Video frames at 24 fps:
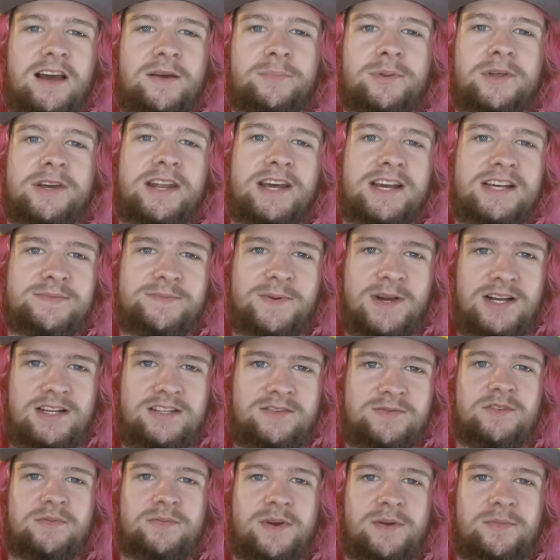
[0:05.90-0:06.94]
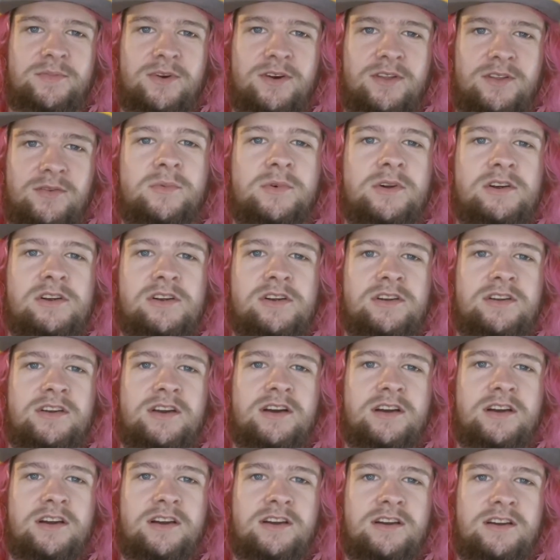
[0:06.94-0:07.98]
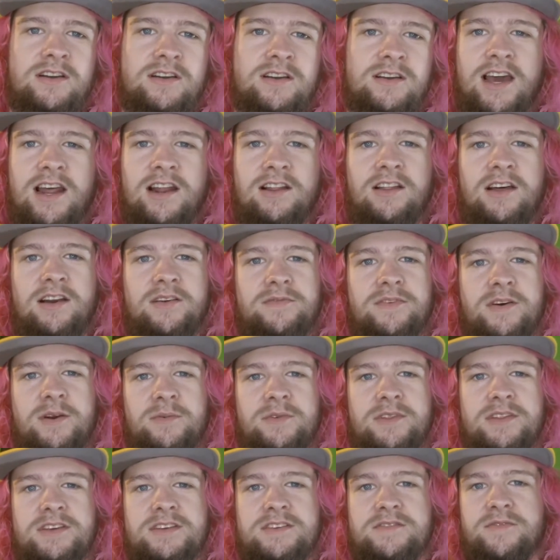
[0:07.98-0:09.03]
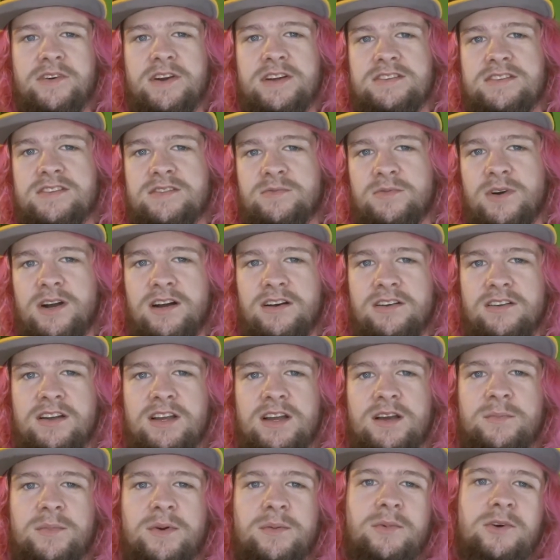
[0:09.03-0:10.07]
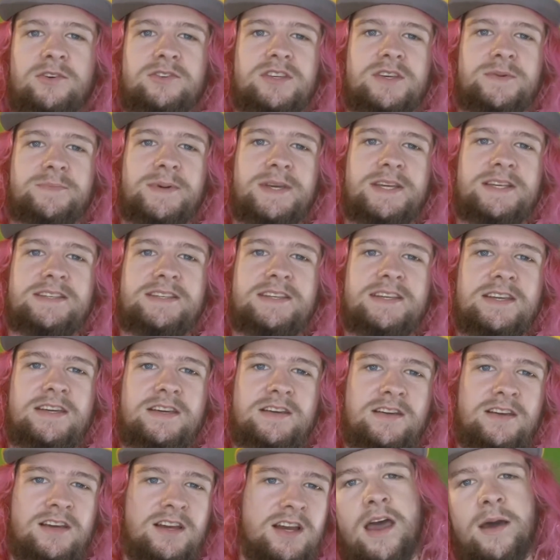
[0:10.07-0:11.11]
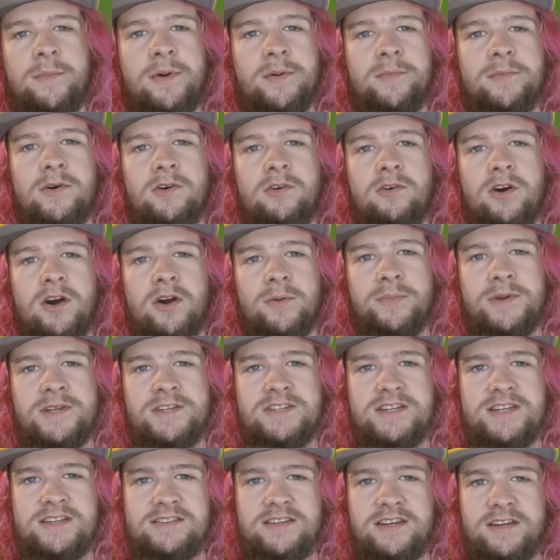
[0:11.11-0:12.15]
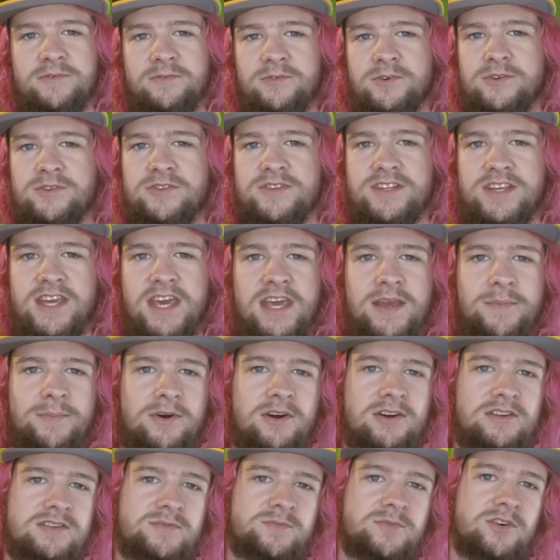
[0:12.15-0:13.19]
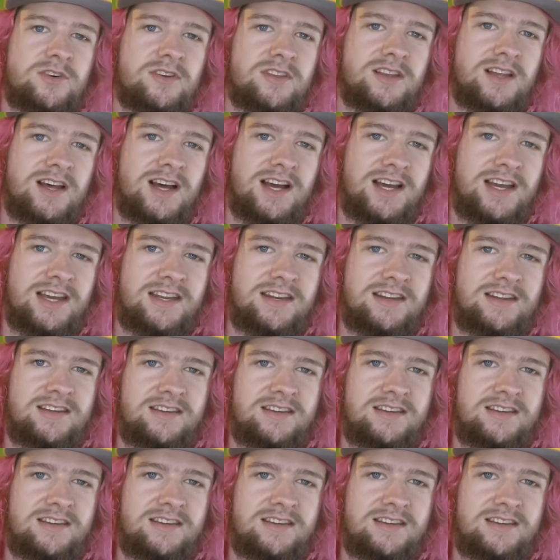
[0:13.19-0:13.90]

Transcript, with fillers: I played Xbox with my brother we were younger, had a lot of fun with his friends as well, but mostly PC, MMORPGs like RuneScape, Ultima Online,